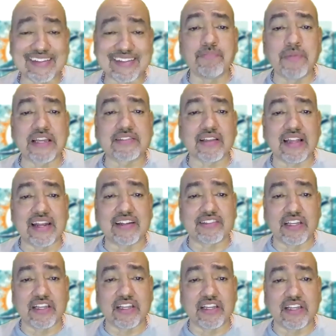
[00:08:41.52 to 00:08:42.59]
This makes a lot
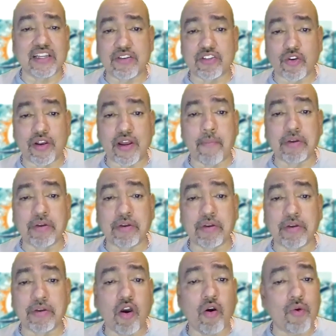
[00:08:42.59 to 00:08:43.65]
of sense for Arizona. But
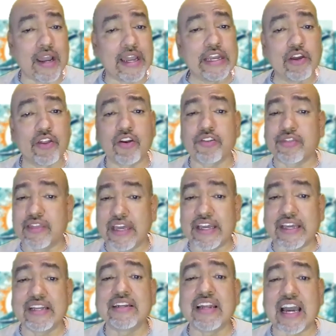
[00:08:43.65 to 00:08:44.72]
right here, they're
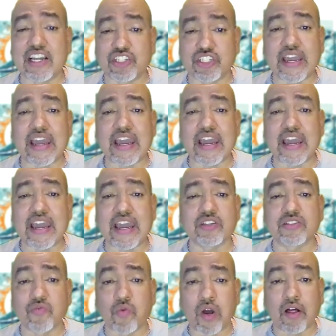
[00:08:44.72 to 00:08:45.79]
thinking Najee Harris as